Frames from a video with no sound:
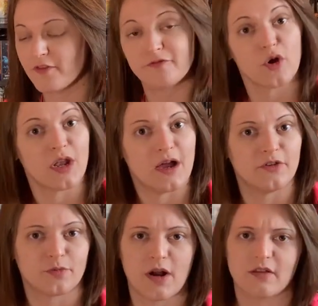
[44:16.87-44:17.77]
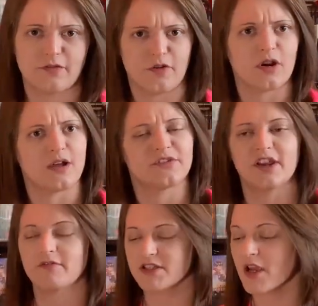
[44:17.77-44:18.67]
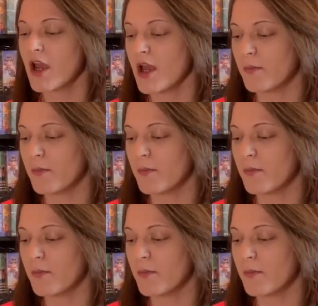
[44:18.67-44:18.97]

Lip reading: Fallout as well, the Fallout series.